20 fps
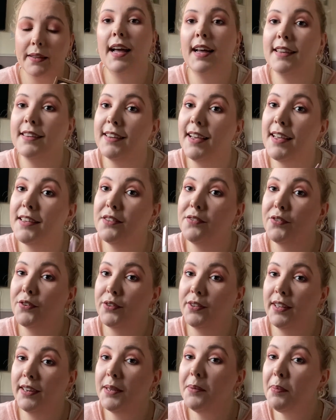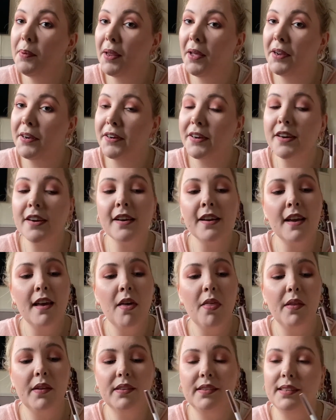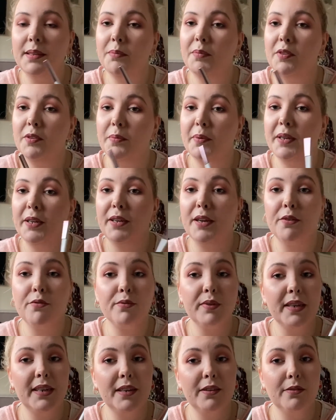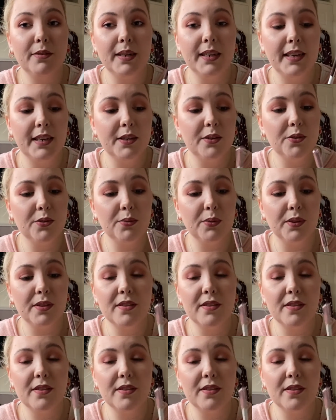And as for the lip liner, this seems to be a really good one.